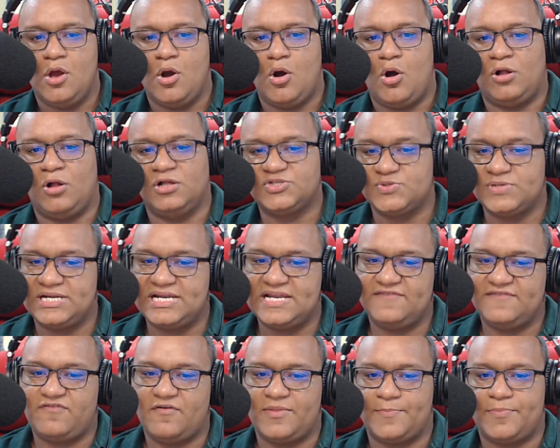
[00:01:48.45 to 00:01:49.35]
Also
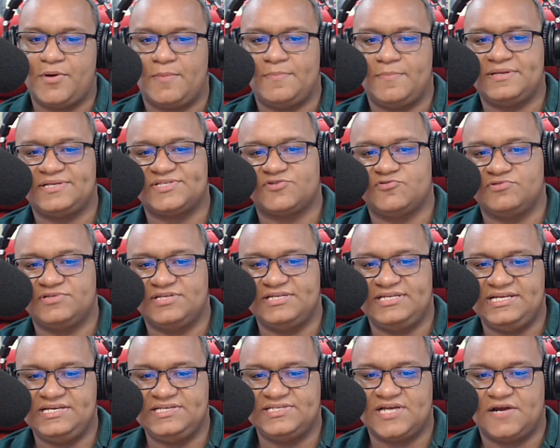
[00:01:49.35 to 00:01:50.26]
hidden from the public
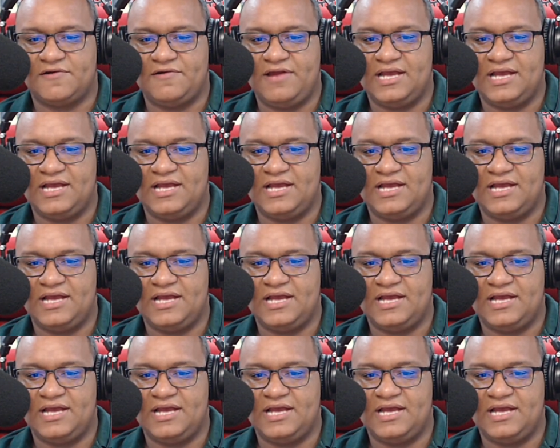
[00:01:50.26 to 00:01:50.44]
scrutinies are